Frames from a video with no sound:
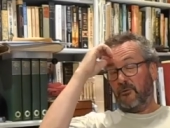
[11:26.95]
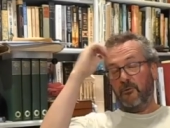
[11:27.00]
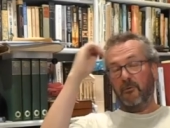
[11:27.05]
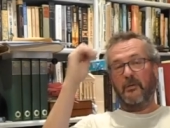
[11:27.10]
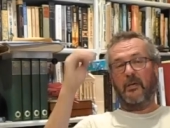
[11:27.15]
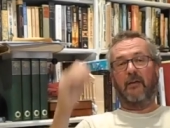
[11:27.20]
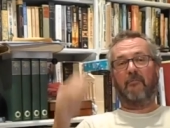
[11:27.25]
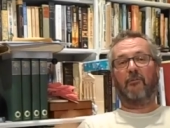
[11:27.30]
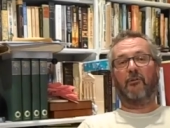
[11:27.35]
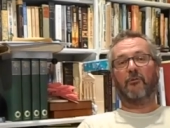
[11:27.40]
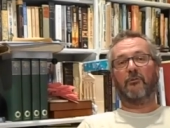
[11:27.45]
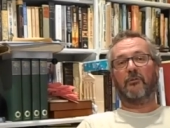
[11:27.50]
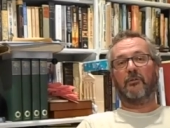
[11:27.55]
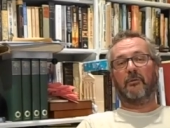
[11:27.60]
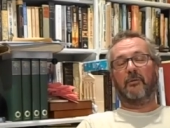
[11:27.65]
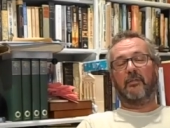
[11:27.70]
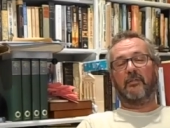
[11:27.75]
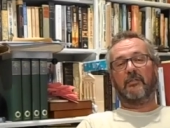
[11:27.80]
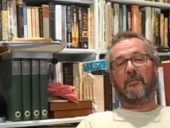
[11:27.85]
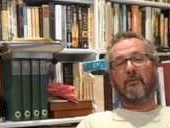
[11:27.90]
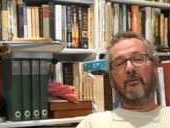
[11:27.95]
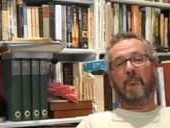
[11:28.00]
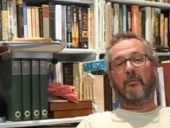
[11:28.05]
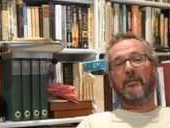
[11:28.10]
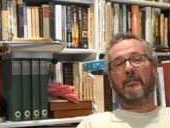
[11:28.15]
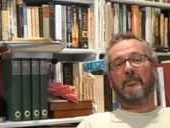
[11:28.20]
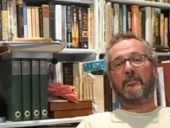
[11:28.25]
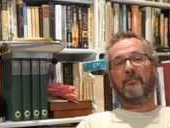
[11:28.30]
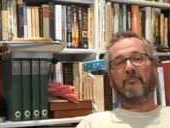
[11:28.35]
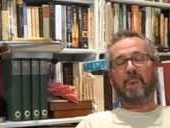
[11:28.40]
do carry on doing so. It
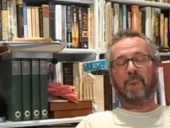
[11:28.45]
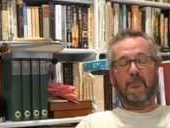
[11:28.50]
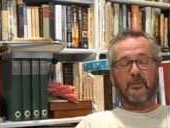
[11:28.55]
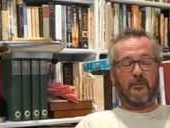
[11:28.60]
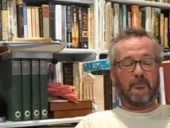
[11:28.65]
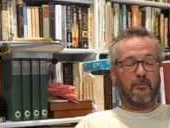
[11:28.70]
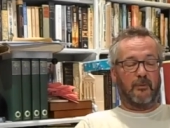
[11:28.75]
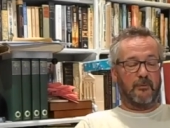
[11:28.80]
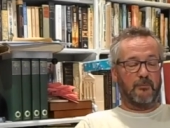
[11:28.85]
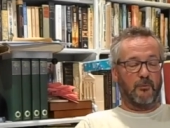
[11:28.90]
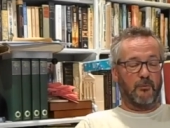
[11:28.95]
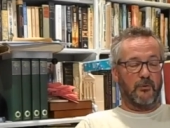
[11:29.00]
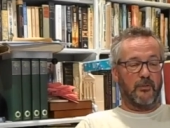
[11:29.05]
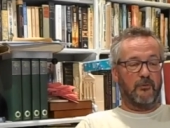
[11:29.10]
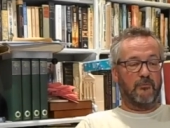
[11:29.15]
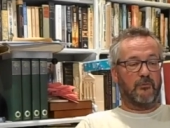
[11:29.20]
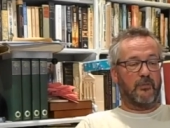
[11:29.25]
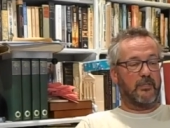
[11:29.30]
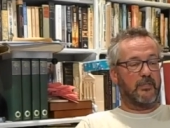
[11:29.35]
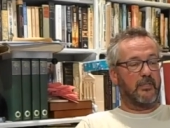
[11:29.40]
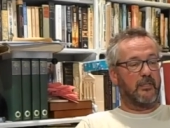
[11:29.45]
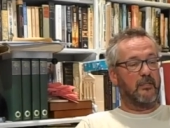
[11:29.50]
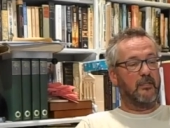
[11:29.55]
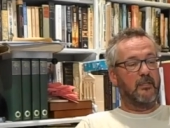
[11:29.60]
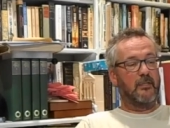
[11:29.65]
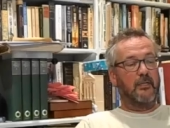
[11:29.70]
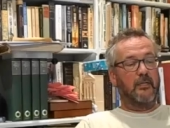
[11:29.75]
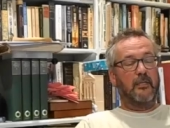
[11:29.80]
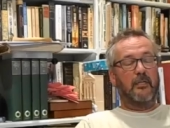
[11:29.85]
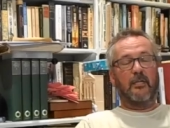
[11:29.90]
makes it much, much more interesting.
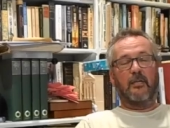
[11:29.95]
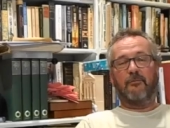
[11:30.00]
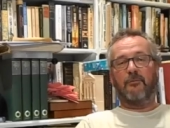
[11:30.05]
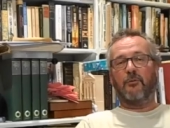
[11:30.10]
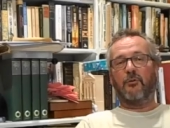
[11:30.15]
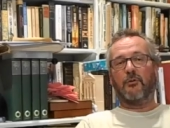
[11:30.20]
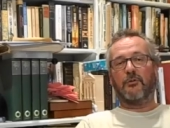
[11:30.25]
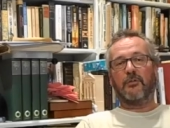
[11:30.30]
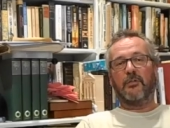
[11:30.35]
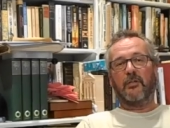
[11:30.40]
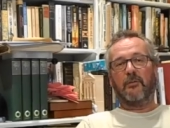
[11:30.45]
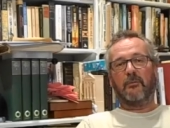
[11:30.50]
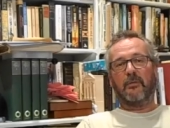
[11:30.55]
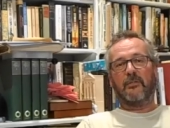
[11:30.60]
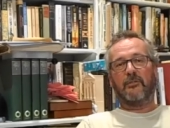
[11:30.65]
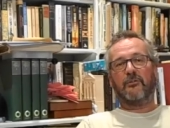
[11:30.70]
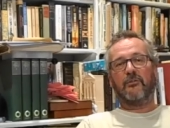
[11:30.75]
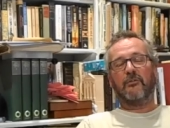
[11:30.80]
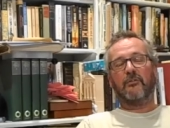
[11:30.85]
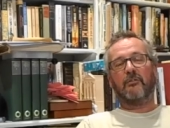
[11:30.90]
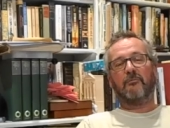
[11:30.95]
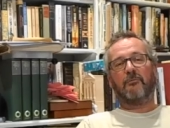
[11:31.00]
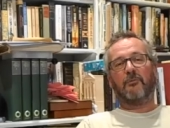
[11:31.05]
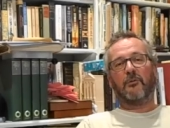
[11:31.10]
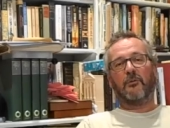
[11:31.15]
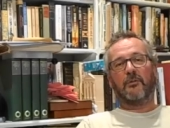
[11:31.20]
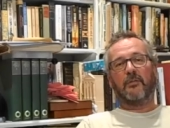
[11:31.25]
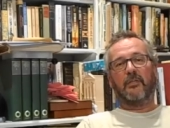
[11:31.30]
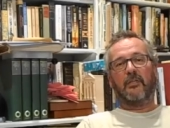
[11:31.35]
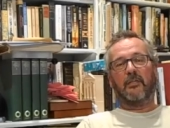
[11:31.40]
If you've got any questions, if
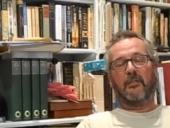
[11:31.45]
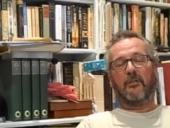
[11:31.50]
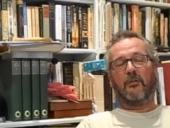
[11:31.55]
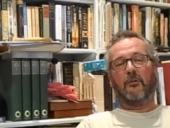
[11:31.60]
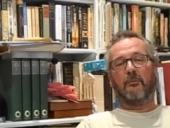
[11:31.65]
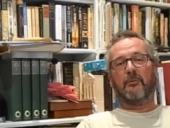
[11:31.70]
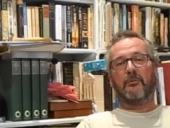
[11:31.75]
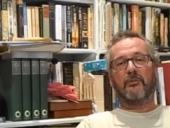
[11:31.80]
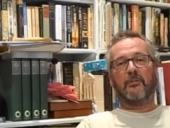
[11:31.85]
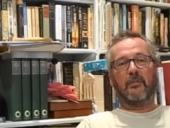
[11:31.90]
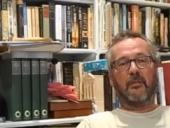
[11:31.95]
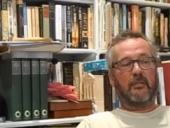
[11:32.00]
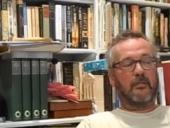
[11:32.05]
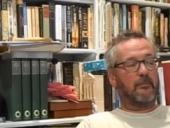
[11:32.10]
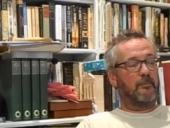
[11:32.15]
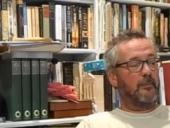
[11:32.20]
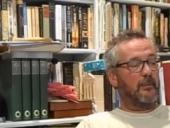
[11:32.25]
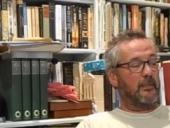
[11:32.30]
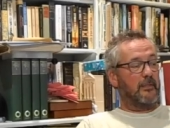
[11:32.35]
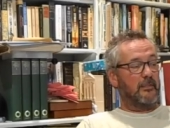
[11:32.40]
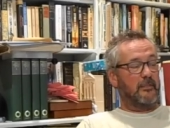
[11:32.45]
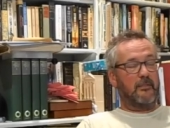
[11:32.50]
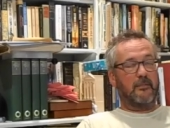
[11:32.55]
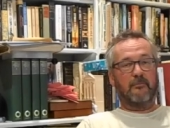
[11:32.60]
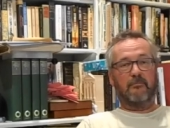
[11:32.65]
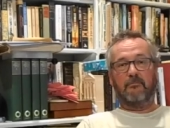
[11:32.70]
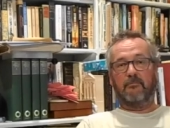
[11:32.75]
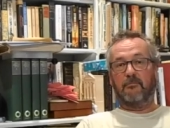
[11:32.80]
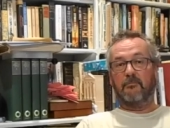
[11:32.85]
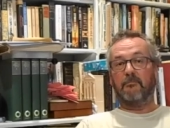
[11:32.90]
you've got any other comments you'd like to
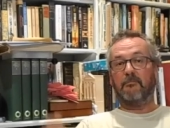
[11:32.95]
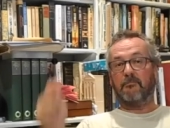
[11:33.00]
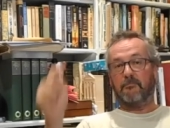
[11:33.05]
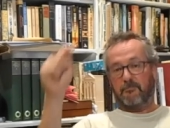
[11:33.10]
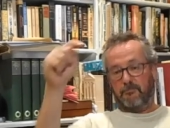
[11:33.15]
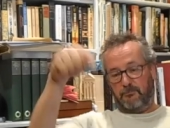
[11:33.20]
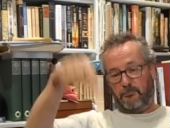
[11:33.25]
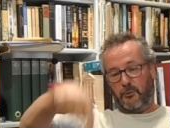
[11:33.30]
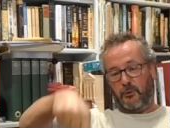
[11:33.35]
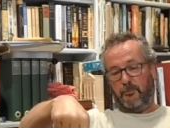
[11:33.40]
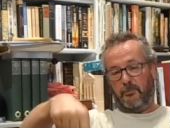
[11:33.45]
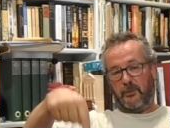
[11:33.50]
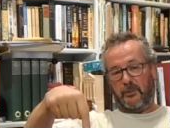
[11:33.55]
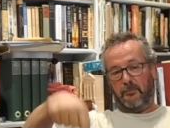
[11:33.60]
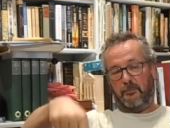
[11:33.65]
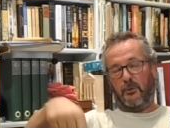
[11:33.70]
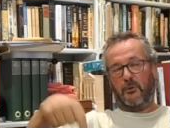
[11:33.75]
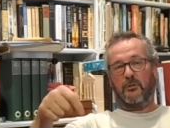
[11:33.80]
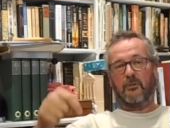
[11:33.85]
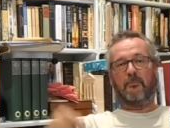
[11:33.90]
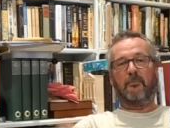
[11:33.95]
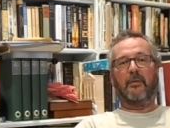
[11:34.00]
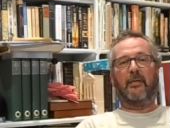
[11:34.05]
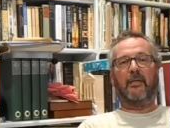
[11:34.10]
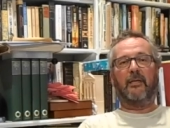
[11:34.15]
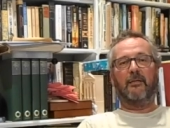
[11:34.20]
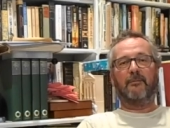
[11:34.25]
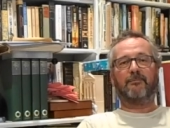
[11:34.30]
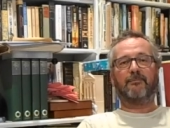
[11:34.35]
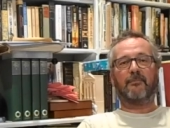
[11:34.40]
place, put them at the bottom
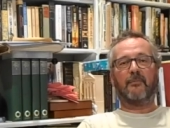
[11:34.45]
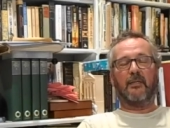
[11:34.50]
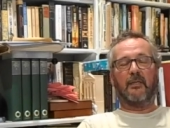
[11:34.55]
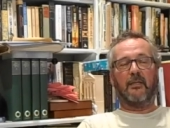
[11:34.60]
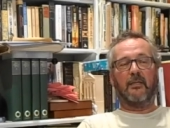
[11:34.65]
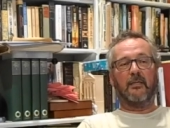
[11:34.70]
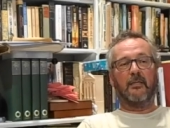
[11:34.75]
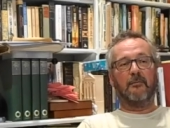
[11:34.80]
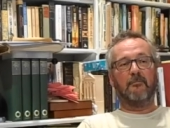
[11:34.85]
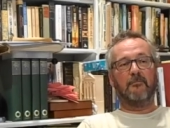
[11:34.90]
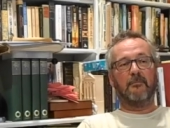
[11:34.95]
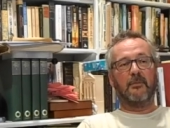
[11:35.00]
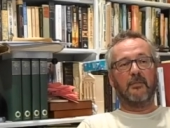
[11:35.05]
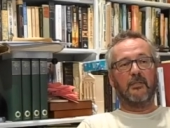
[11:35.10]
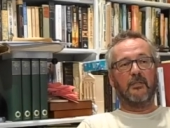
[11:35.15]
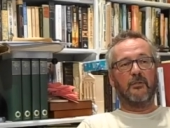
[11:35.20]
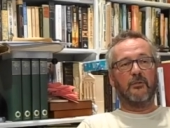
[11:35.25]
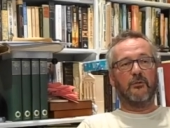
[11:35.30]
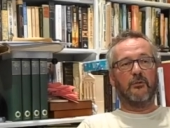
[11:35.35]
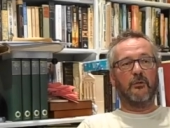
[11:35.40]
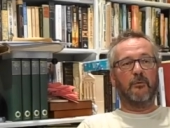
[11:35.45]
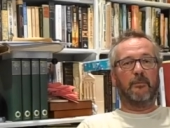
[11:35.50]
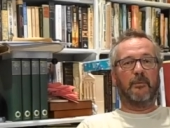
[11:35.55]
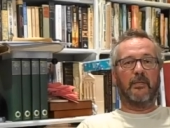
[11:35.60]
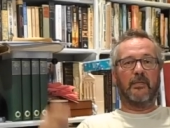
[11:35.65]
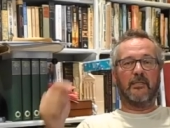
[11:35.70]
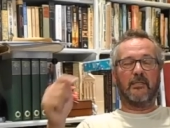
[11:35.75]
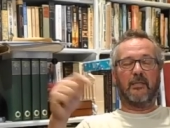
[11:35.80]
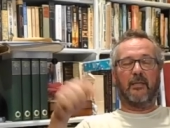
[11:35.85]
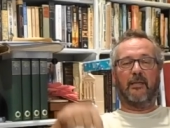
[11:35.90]
here. Um, do
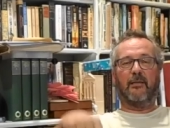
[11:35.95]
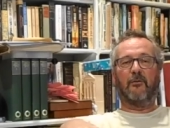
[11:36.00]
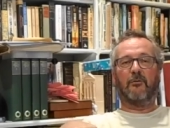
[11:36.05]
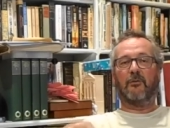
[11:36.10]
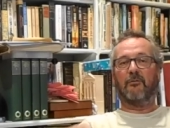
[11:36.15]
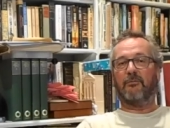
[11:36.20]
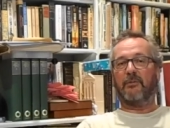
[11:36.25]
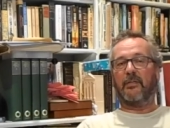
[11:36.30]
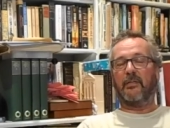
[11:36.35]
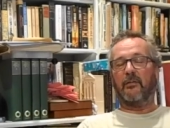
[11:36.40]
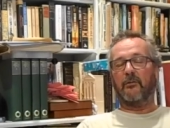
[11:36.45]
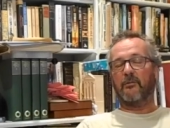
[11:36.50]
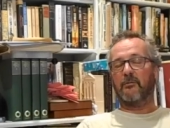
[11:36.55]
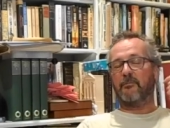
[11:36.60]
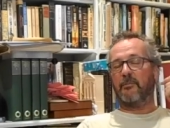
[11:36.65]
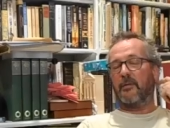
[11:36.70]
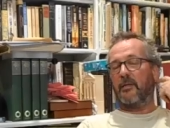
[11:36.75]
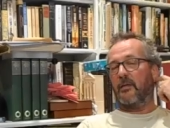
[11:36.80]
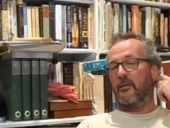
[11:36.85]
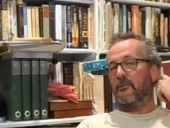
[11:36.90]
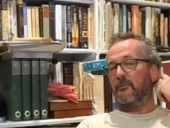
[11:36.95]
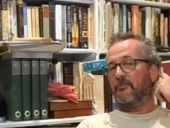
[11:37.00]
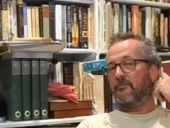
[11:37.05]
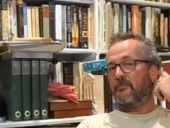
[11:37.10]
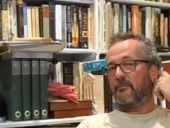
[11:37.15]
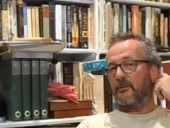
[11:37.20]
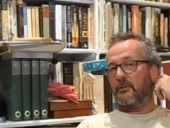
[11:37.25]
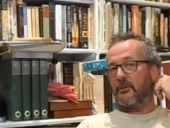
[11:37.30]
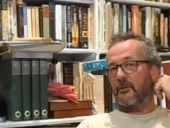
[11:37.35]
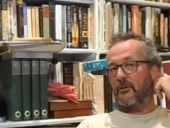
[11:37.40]
please click on the videos below,
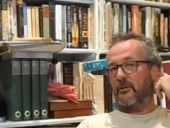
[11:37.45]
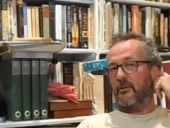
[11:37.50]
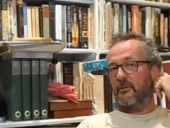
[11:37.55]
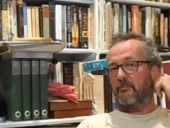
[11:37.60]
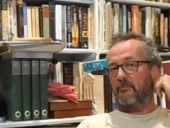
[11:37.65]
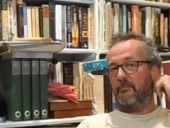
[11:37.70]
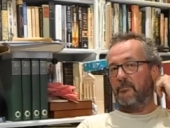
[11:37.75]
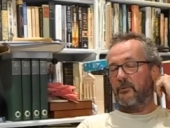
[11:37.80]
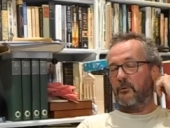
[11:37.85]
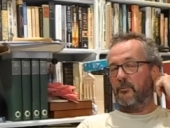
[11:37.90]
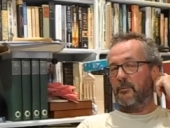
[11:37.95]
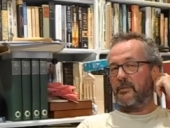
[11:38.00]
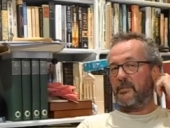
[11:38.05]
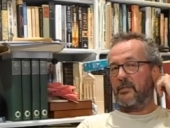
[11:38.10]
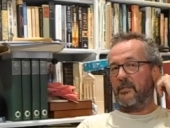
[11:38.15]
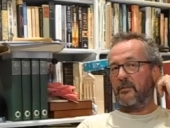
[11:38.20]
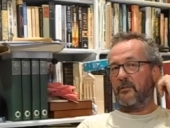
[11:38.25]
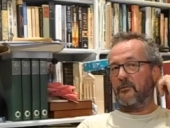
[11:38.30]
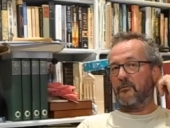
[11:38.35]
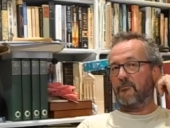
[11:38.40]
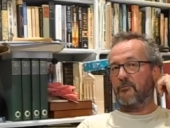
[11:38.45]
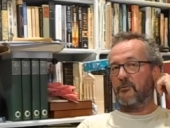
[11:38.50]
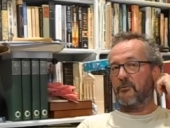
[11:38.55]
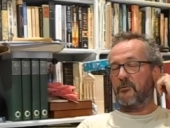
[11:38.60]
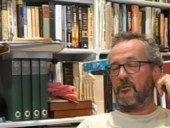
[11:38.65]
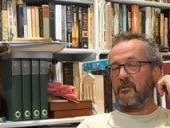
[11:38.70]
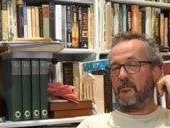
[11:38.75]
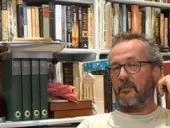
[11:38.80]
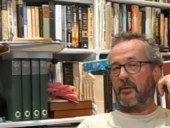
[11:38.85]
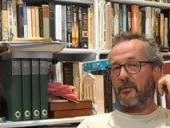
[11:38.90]
but you can, you'll be taken through
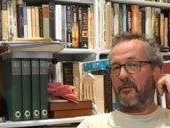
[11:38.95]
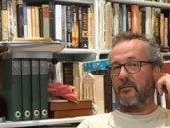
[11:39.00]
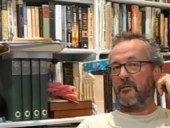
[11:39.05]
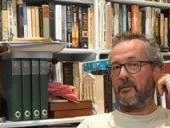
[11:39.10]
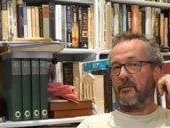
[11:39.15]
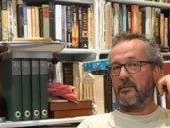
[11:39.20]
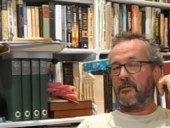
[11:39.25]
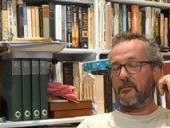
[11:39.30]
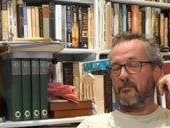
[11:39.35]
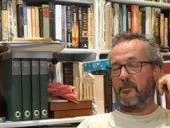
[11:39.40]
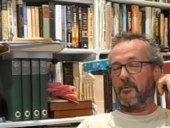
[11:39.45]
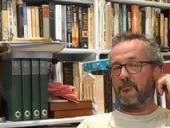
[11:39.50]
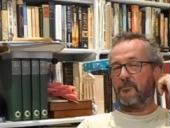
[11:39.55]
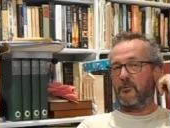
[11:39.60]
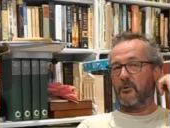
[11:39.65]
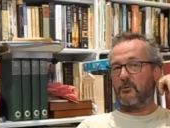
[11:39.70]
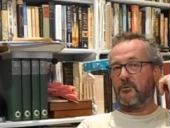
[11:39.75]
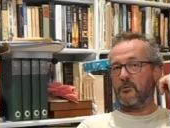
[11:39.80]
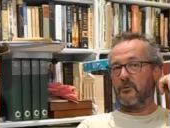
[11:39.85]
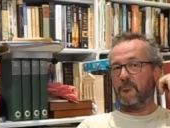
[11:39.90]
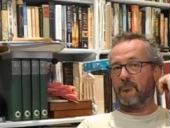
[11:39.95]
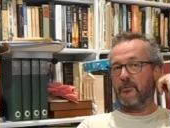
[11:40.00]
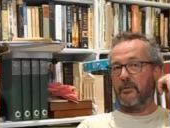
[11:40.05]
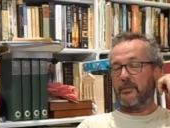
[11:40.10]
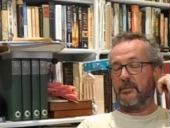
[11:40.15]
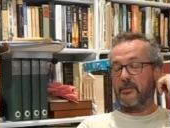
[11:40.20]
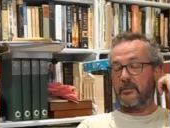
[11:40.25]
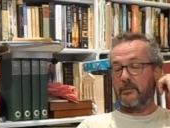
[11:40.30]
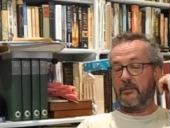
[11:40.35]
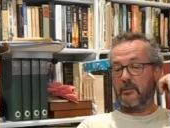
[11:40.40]
to some other things that we've got on
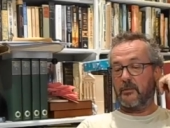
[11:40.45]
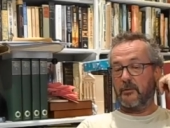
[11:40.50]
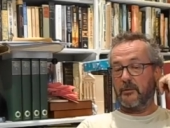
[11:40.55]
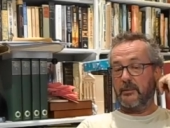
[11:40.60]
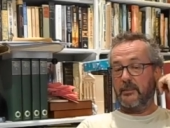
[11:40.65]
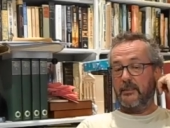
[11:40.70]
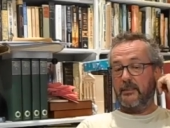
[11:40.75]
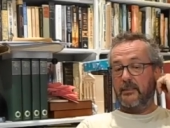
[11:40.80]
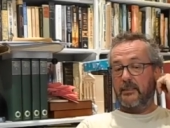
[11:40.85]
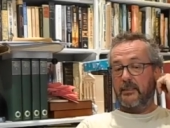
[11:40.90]
writing and so on.